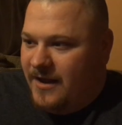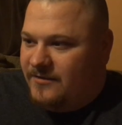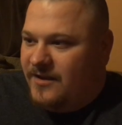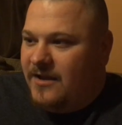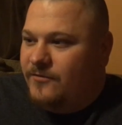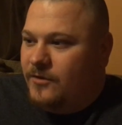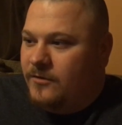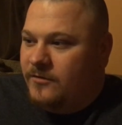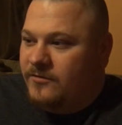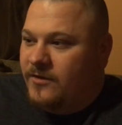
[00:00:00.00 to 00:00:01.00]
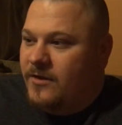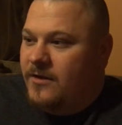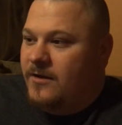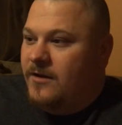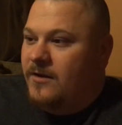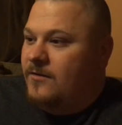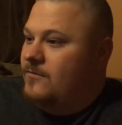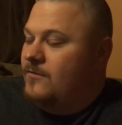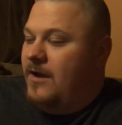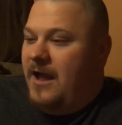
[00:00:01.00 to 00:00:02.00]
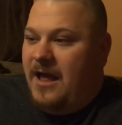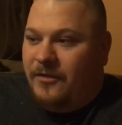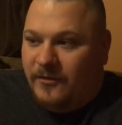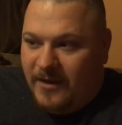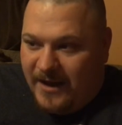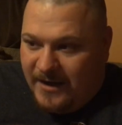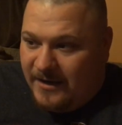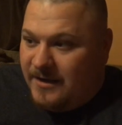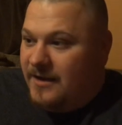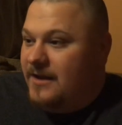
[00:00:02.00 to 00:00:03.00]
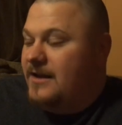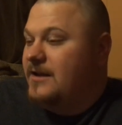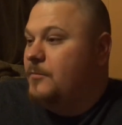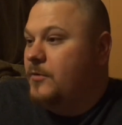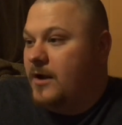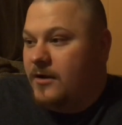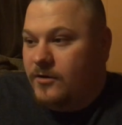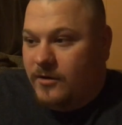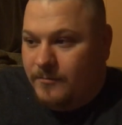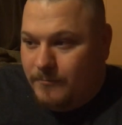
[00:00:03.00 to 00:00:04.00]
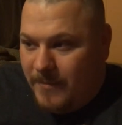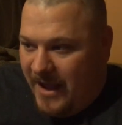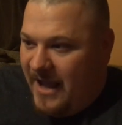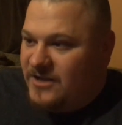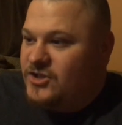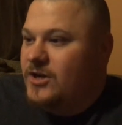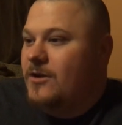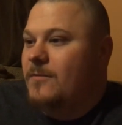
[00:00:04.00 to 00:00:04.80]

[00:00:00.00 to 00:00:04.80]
Xavier's athletic. He could put on a good match.